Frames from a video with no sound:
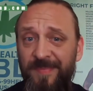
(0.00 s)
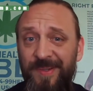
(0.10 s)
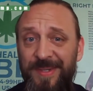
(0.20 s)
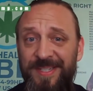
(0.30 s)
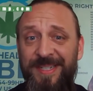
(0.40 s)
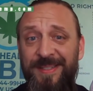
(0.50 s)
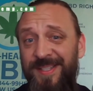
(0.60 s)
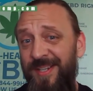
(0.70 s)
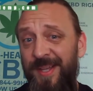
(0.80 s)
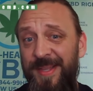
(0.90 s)
And we
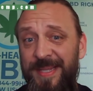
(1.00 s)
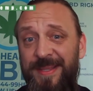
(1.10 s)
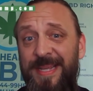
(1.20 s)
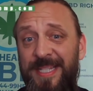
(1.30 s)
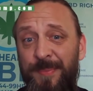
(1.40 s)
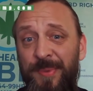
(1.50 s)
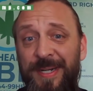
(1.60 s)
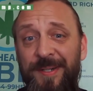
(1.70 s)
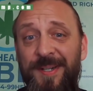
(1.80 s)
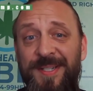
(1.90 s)
saw that, that
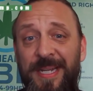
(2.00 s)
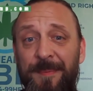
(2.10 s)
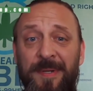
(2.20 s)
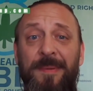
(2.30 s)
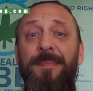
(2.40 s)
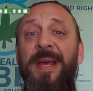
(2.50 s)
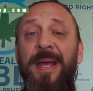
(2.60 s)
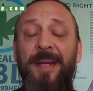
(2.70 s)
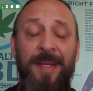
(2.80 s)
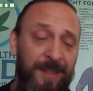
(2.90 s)
spring in her step come
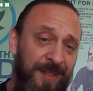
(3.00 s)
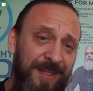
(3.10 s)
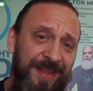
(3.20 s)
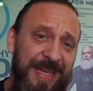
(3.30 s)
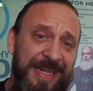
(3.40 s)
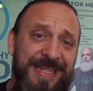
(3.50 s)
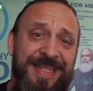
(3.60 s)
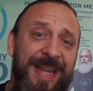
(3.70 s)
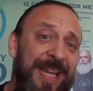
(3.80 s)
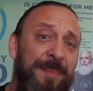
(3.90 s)
back. That
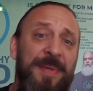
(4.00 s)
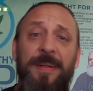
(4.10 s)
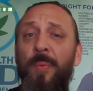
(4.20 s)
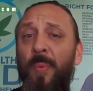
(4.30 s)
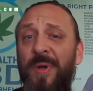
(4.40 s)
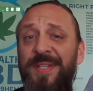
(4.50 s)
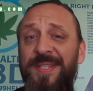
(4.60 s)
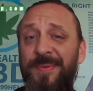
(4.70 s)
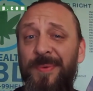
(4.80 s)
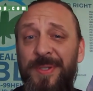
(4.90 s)
excitement,
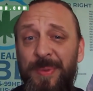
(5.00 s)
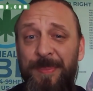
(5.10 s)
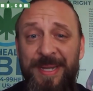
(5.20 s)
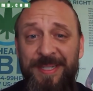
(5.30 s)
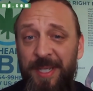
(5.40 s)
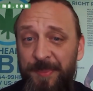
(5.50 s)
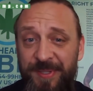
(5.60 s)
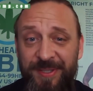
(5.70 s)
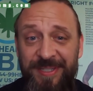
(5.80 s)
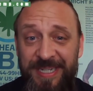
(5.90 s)
once, once we picked
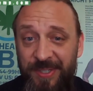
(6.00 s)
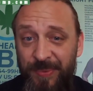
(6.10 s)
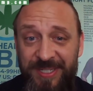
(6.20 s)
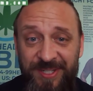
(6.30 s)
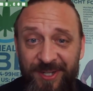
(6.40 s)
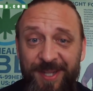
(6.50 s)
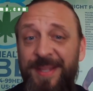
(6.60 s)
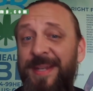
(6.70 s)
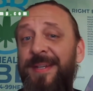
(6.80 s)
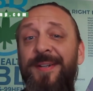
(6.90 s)
up the leash, we saw
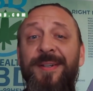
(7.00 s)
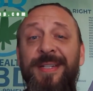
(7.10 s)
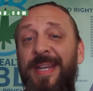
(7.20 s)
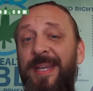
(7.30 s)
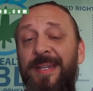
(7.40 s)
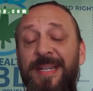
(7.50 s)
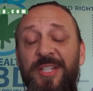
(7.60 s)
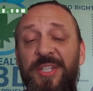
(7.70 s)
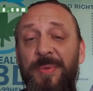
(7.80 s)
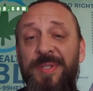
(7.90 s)
that in her again, like
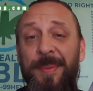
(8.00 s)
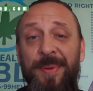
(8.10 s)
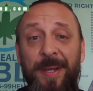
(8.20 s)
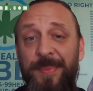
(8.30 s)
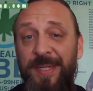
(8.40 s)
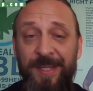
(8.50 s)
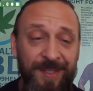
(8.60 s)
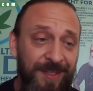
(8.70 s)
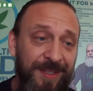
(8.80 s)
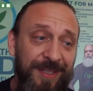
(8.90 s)
she was a puppy.
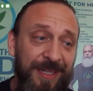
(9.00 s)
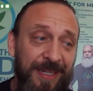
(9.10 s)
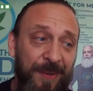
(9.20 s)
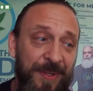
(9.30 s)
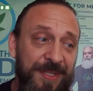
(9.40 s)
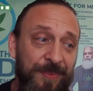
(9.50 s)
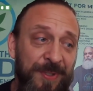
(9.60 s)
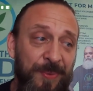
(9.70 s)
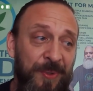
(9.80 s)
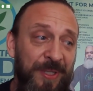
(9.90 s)
You know, what's,
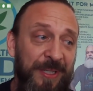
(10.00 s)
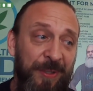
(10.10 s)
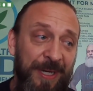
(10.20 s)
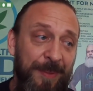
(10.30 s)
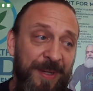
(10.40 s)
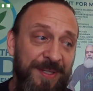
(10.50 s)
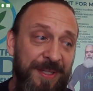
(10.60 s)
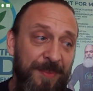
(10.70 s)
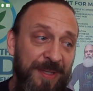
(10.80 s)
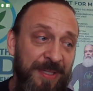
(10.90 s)
what's really great about
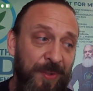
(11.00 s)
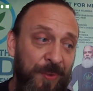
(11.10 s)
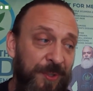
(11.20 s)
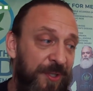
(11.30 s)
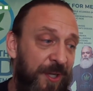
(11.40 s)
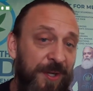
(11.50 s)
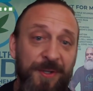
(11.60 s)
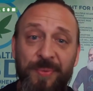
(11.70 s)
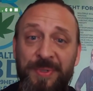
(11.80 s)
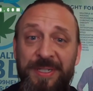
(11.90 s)
some of these older
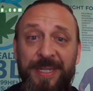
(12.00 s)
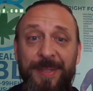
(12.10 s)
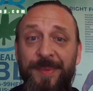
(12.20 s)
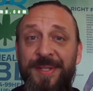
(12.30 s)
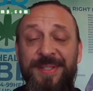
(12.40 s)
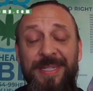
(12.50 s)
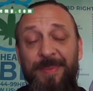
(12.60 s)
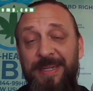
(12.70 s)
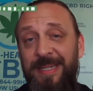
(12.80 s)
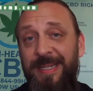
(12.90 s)
dogs when you get them on C
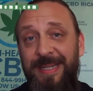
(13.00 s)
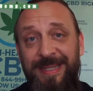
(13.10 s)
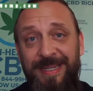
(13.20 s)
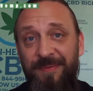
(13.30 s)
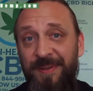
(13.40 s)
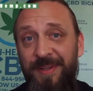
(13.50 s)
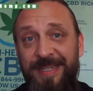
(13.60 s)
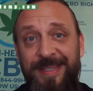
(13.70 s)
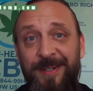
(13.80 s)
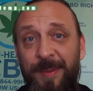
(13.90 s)
B D, they feel
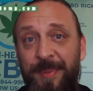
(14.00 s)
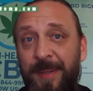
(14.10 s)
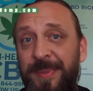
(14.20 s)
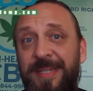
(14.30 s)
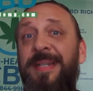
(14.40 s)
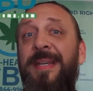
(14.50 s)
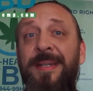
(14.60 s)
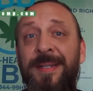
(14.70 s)
like they're a puppy again.